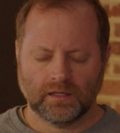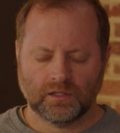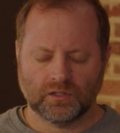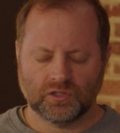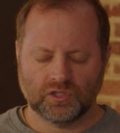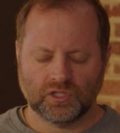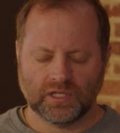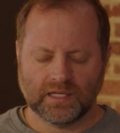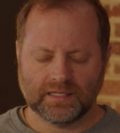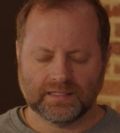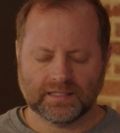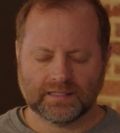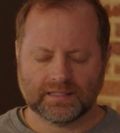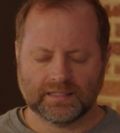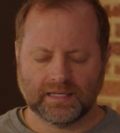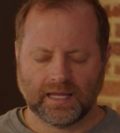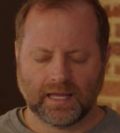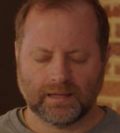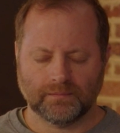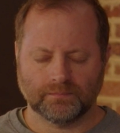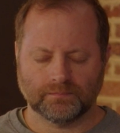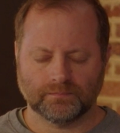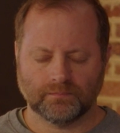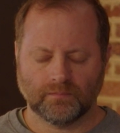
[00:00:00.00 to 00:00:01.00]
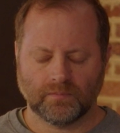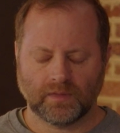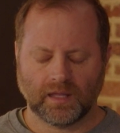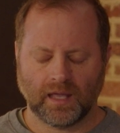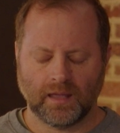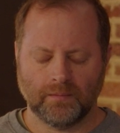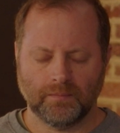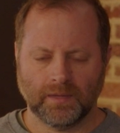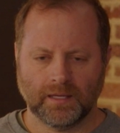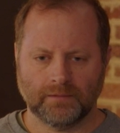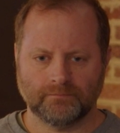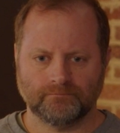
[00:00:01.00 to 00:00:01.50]
In Jesus' name,
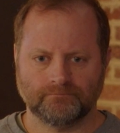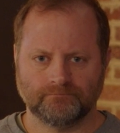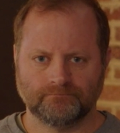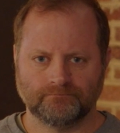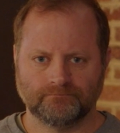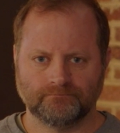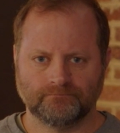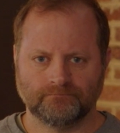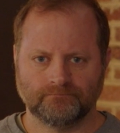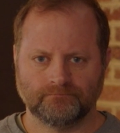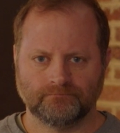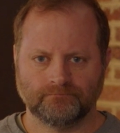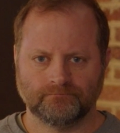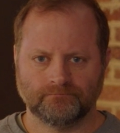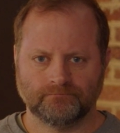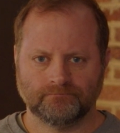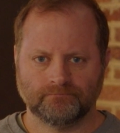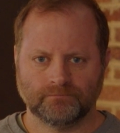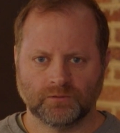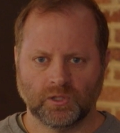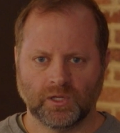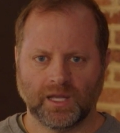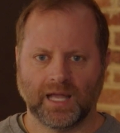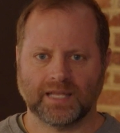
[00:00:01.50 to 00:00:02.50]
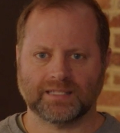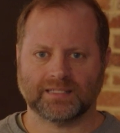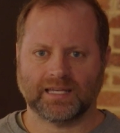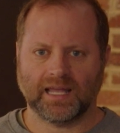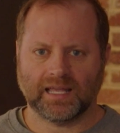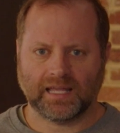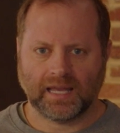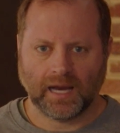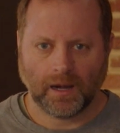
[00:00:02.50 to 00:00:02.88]
amen. You guys take